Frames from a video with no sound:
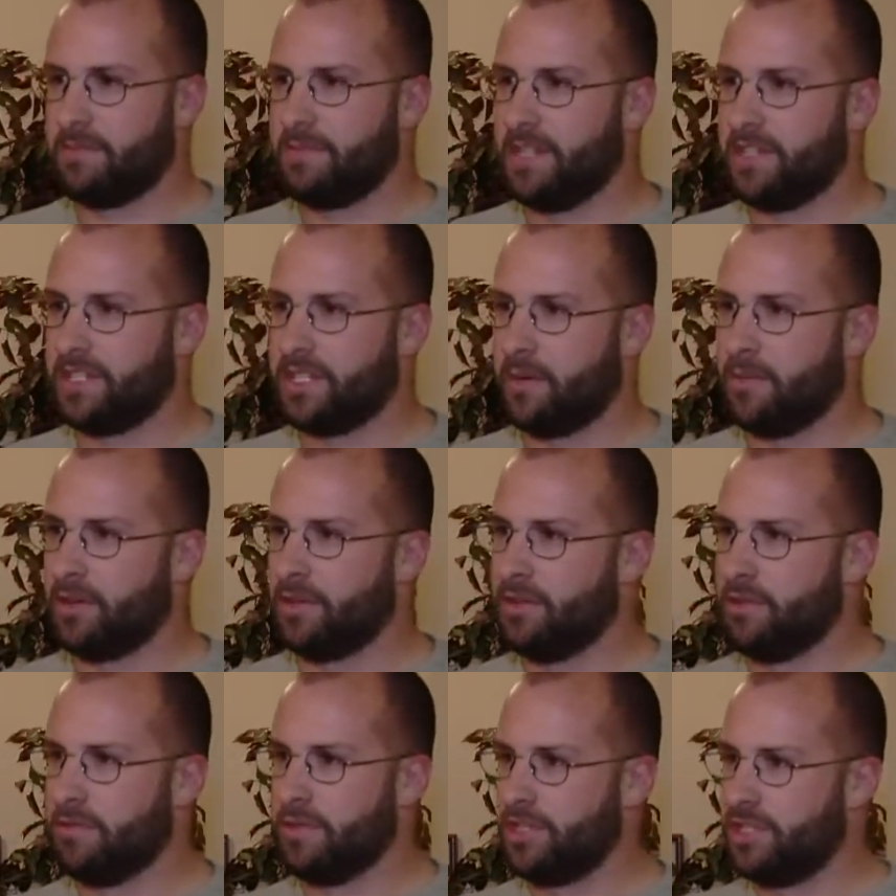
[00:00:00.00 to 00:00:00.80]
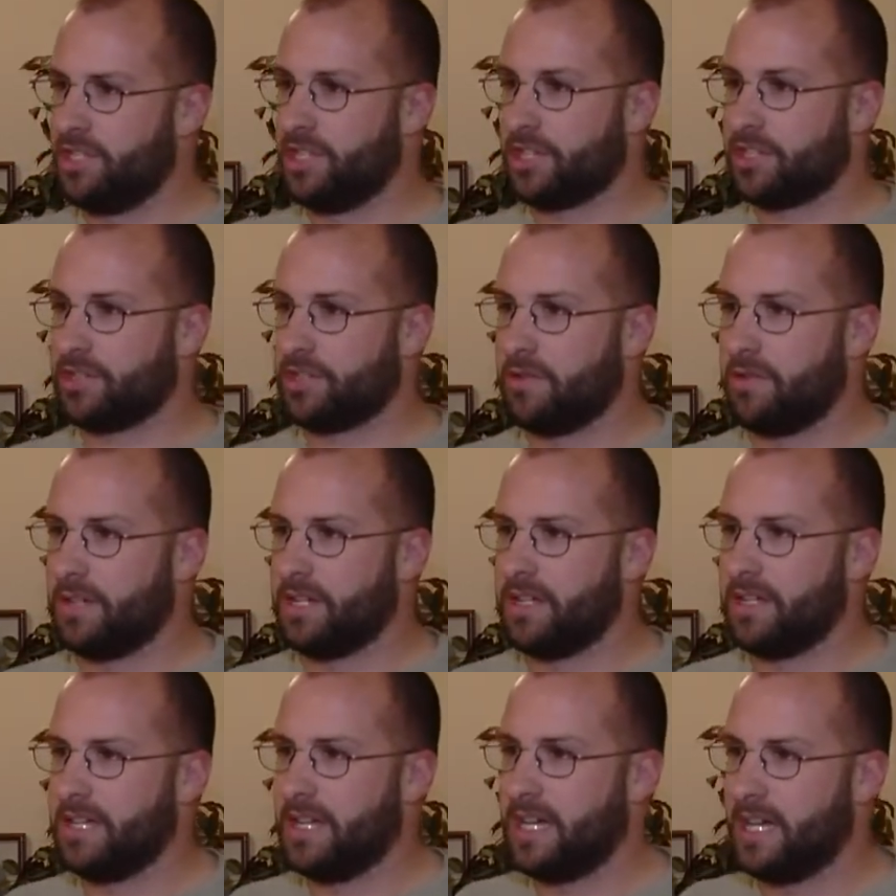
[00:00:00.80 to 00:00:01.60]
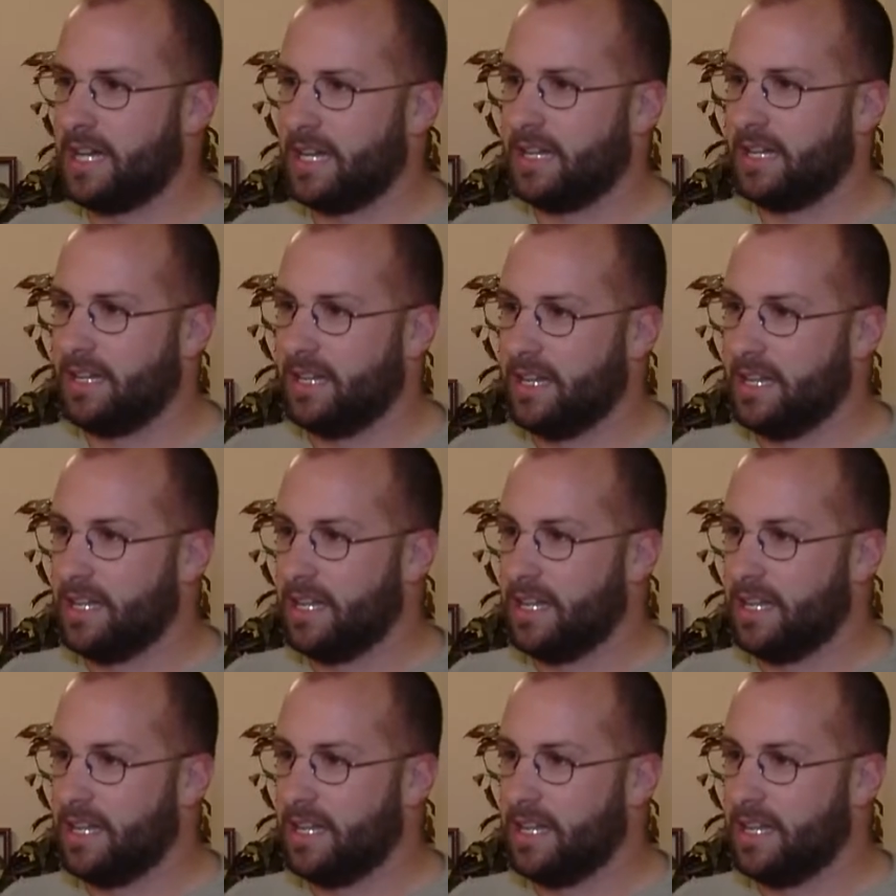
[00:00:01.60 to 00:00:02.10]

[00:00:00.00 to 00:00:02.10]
to be someone who was just going to die.